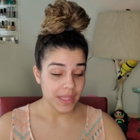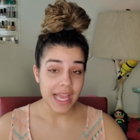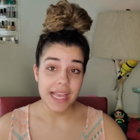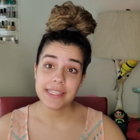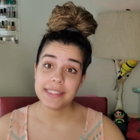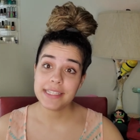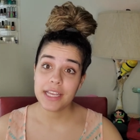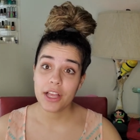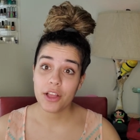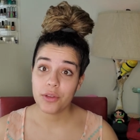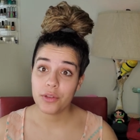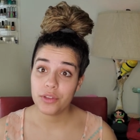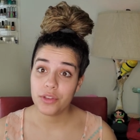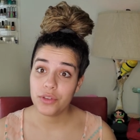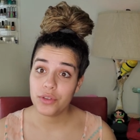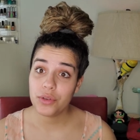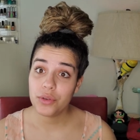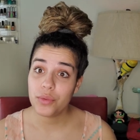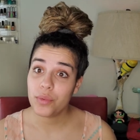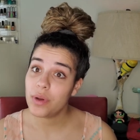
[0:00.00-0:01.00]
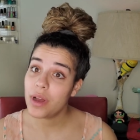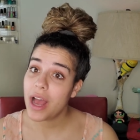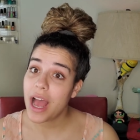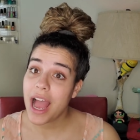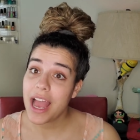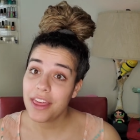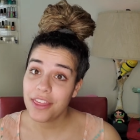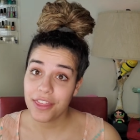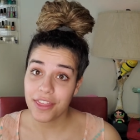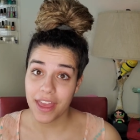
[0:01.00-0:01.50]
and tell you what
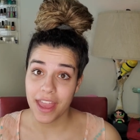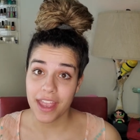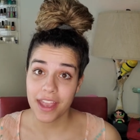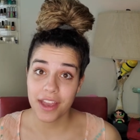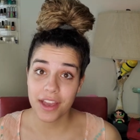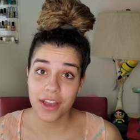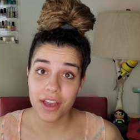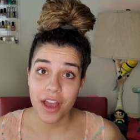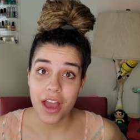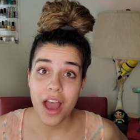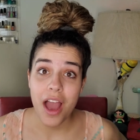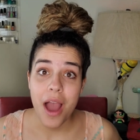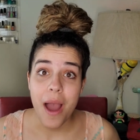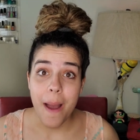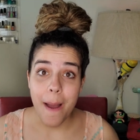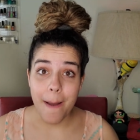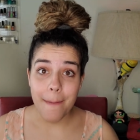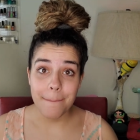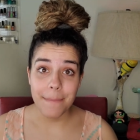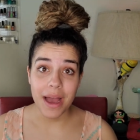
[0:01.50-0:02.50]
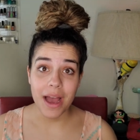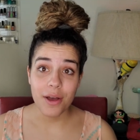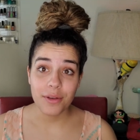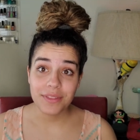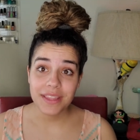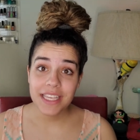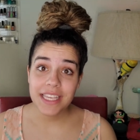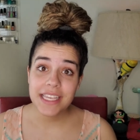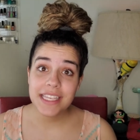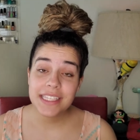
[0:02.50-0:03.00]
I think
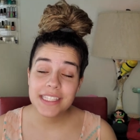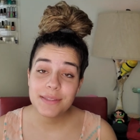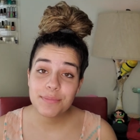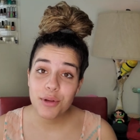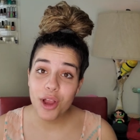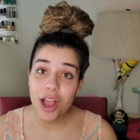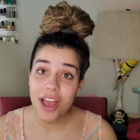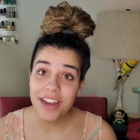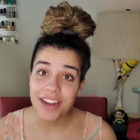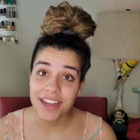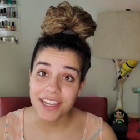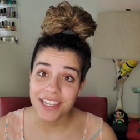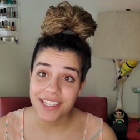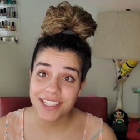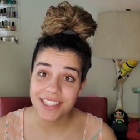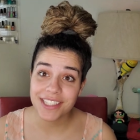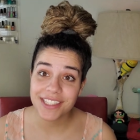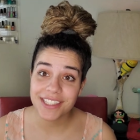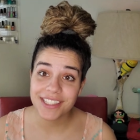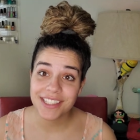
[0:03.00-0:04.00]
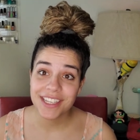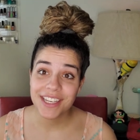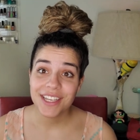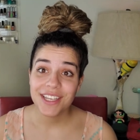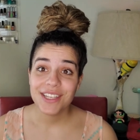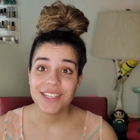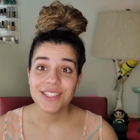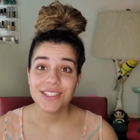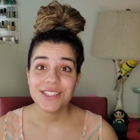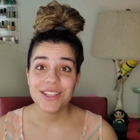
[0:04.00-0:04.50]
about these products.
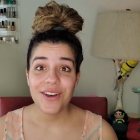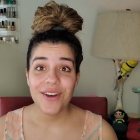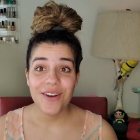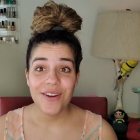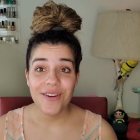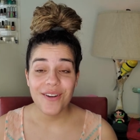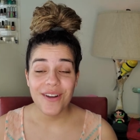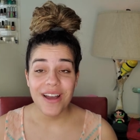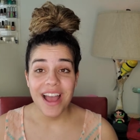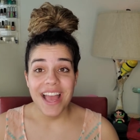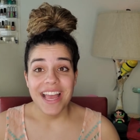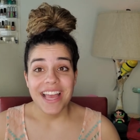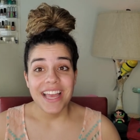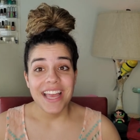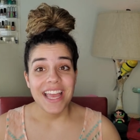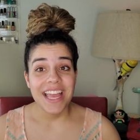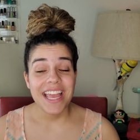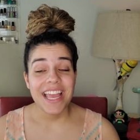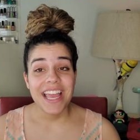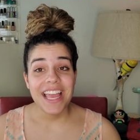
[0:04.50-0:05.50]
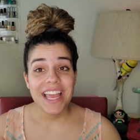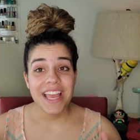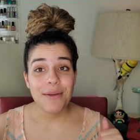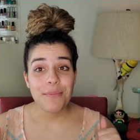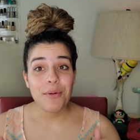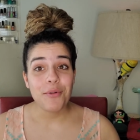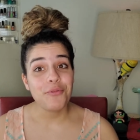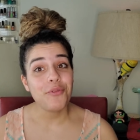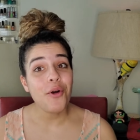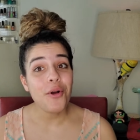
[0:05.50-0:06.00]
So
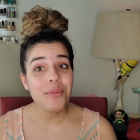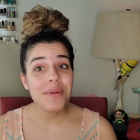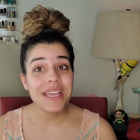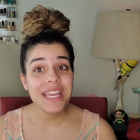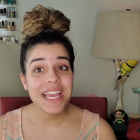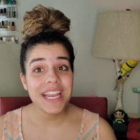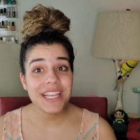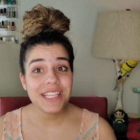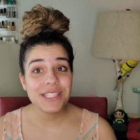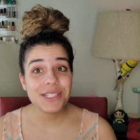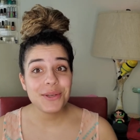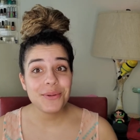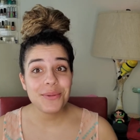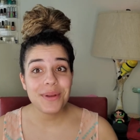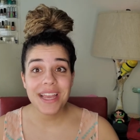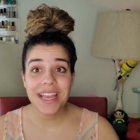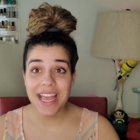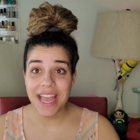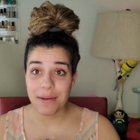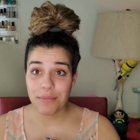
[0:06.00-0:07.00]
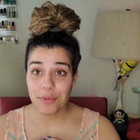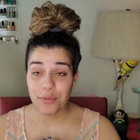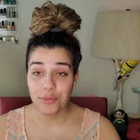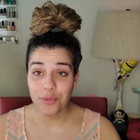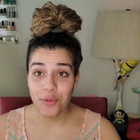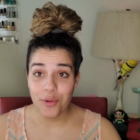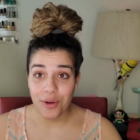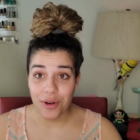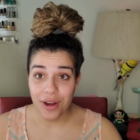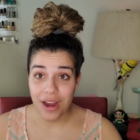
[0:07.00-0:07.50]
before we get into it and
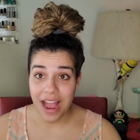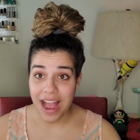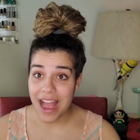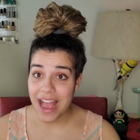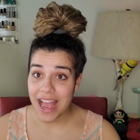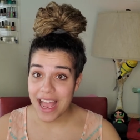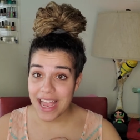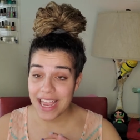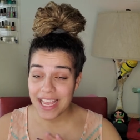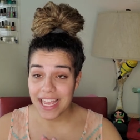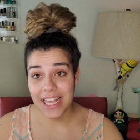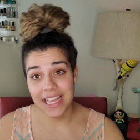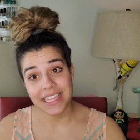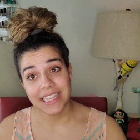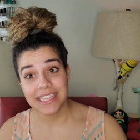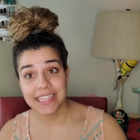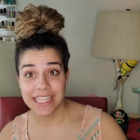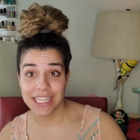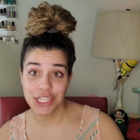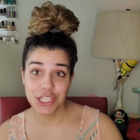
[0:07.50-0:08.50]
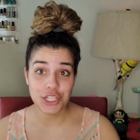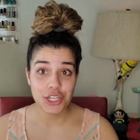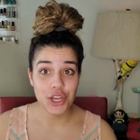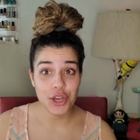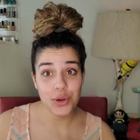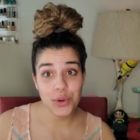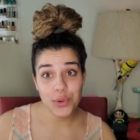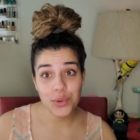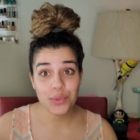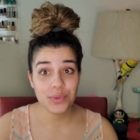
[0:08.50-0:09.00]
before I let you
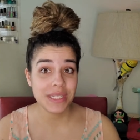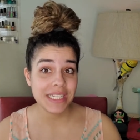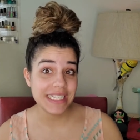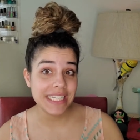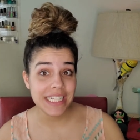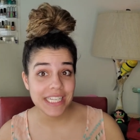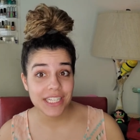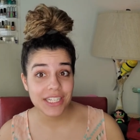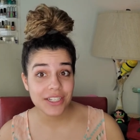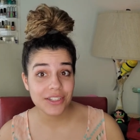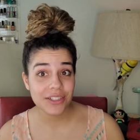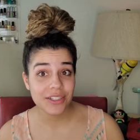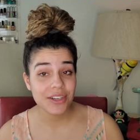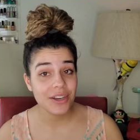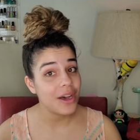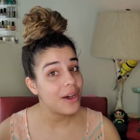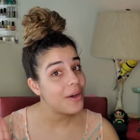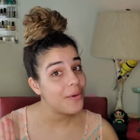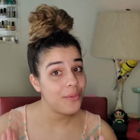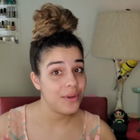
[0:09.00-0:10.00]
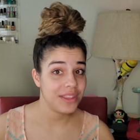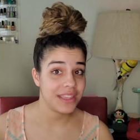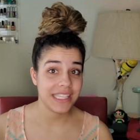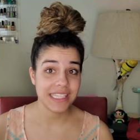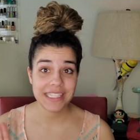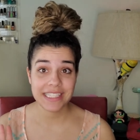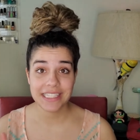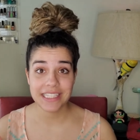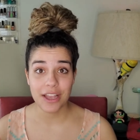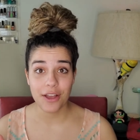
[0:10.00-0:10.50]
know the deal with
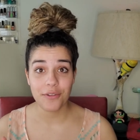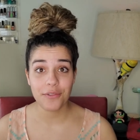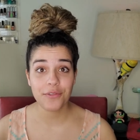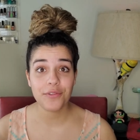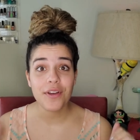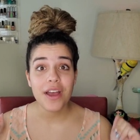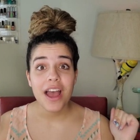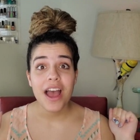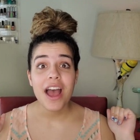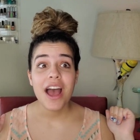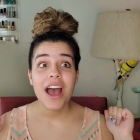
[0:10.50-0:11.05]
this stuff,